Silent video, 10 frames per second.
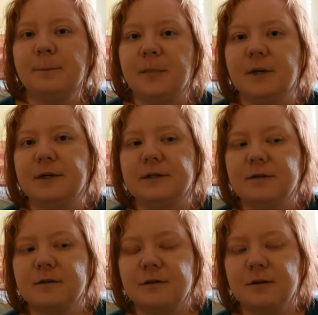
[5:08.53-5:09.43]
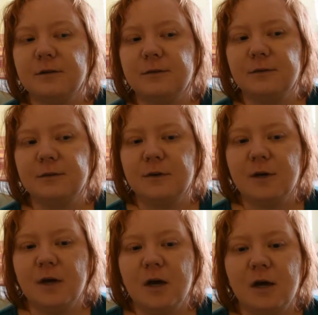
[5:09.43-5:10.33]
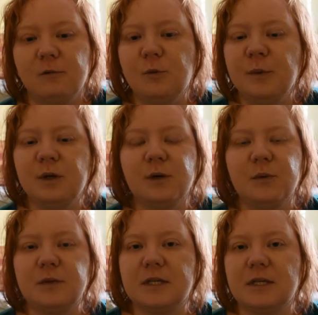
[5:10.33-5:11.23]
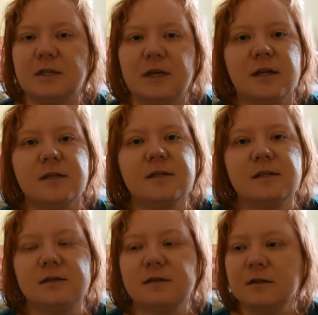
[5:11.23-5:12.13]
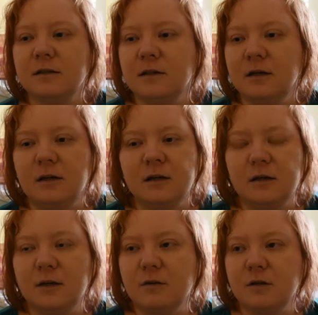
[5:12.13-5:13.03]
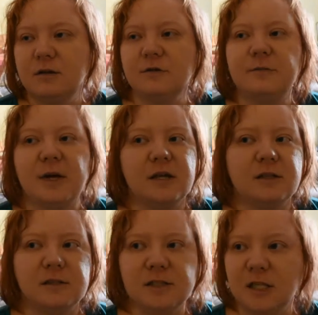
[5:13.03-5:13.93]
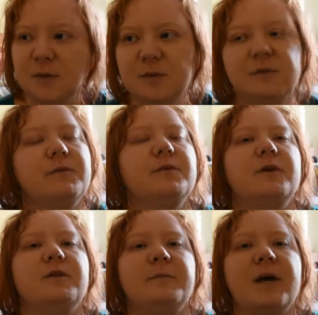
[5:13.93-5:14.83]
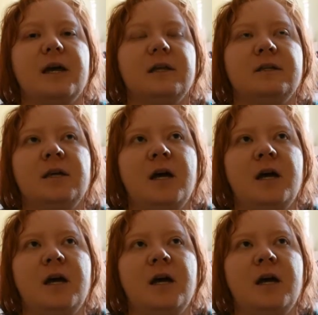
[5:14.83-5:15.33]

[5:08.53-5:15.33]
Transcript: But if woman goes and dates, a lot of men, sleeps with a lot of men,